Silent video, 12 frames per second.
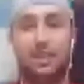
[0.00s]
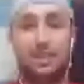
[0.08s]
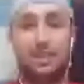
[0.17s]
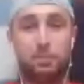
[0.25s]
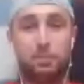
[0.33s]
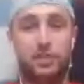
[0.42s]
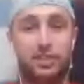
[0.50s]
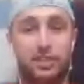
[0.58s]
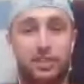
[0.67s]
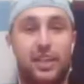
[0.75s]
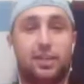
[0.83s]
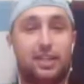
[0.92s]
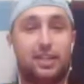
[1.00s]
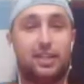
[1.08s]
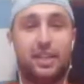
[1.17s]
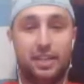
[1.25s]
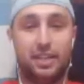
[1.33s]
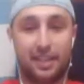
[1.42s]
And especially in a game
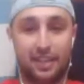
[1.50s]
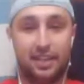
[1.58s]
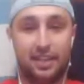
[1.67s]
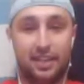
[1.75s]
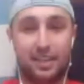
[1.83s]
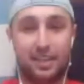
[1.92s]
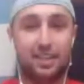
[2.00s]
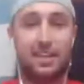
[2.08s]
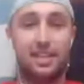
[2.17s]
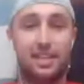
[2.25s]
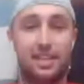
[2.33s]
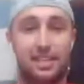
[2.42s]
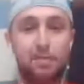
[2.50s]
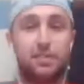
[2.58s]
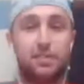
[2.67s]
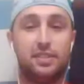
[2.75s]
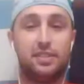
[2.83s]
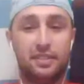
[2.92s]
like that, his
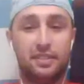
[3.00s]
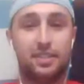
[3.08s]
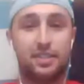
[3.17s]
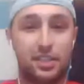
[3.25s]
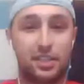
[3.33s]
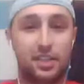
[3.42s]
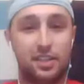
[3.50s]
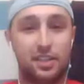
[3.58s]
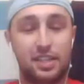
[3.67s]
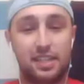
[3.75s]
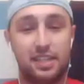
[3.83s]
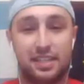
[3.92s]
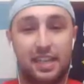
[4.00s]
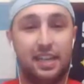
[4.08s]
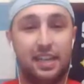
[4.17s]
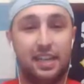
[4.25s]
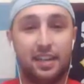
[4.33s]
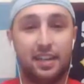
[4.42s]
absence is
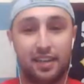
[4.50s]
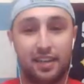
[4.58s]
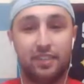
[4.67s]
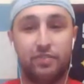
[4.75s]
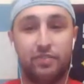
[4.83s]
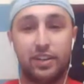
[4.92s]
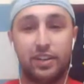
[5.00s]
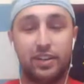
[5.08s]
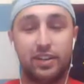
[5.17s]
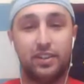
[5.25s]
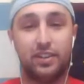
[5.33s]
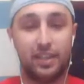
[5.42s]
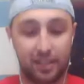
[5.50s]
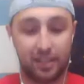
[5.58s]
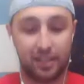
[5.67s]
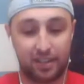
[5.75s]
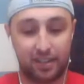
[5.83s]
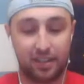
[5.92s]
seen very clearly.